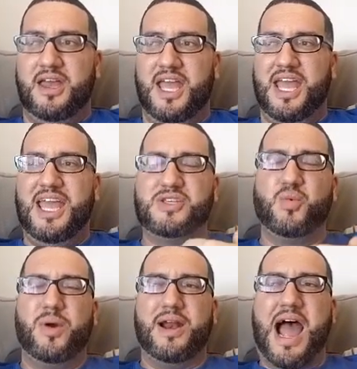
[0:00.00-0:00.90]
it's
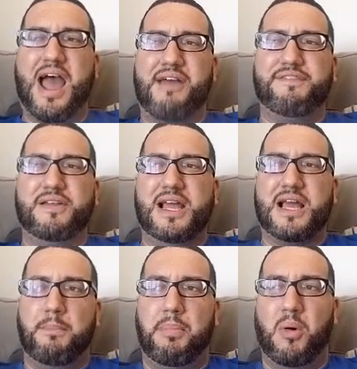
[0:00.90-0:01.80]
weird. I feel like
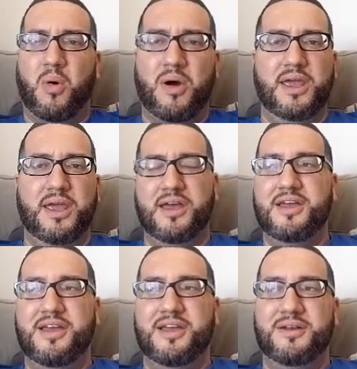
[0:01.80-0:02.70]
a boy,
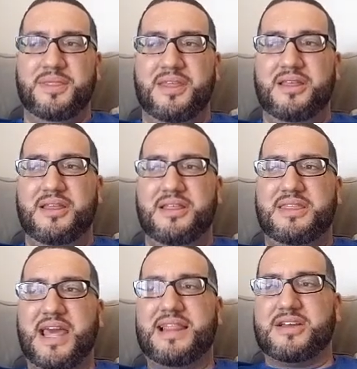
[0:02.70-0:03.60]

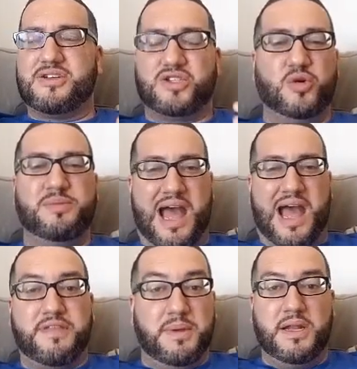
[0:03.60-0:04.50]
they like assume they
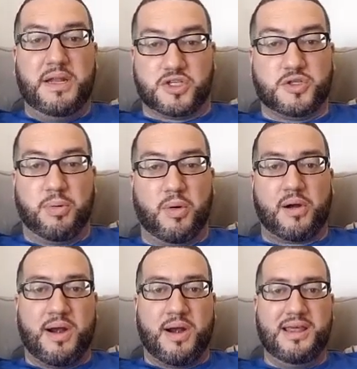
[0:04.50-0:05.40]
have to be in a
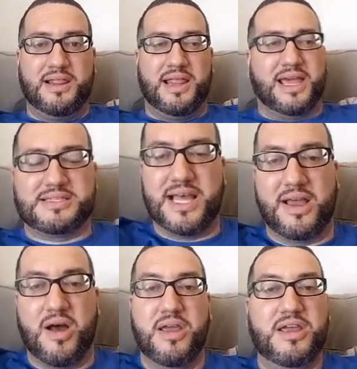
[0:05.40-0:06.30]
sport, right? Like, it's like,
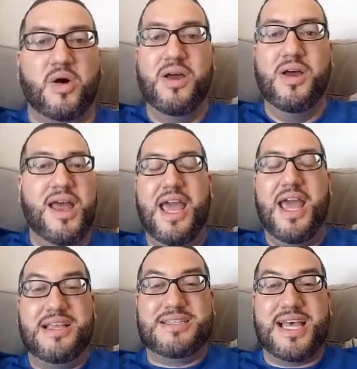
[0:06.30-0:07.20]

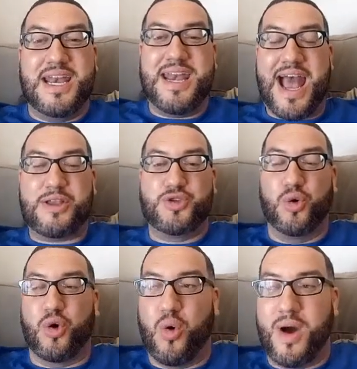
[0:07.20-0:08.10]
it's like a natural
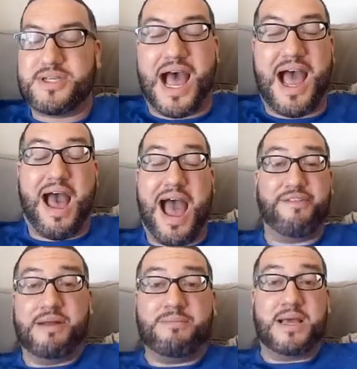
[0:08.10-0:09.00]
question. I
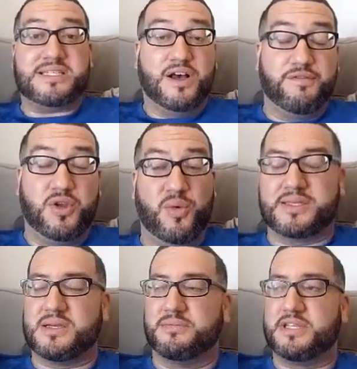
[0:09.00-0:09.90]
find myself doing
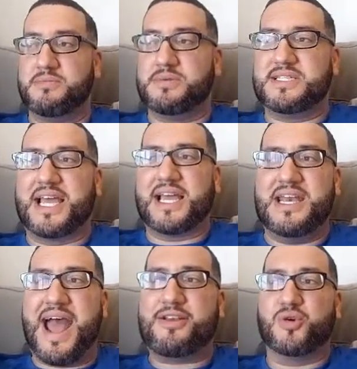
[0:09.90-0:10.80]
it sometimes. It's like a
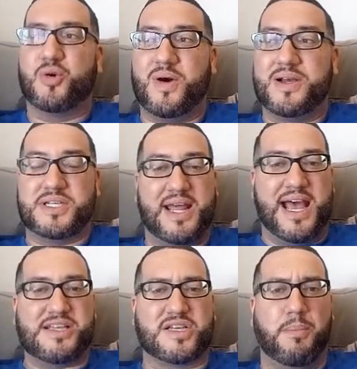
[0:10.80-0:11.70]
natural question to
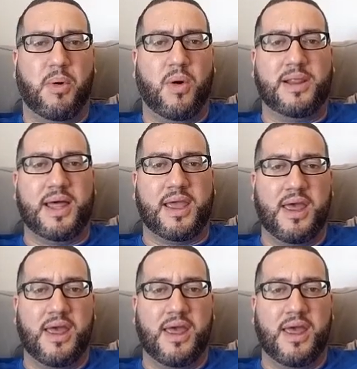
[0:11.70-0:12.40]
ask a boy, like,